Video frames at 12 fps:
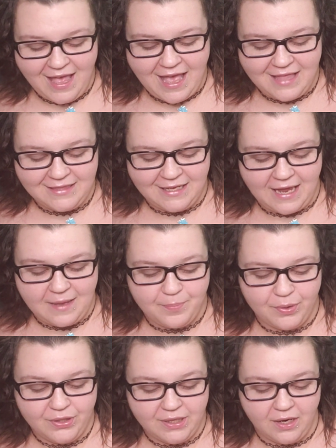And then I
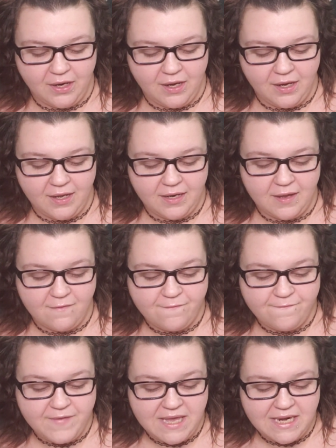put on
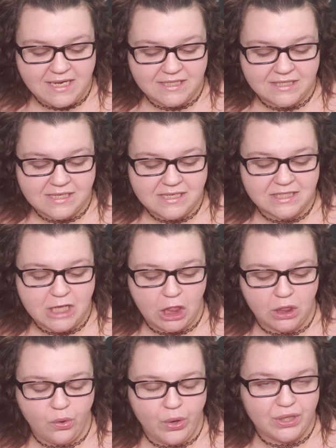Phoenix's
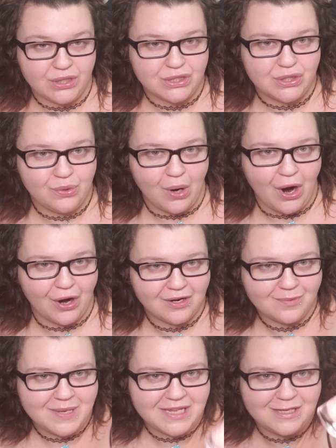Loyal to
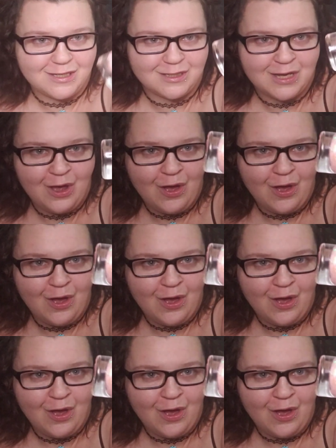Artemis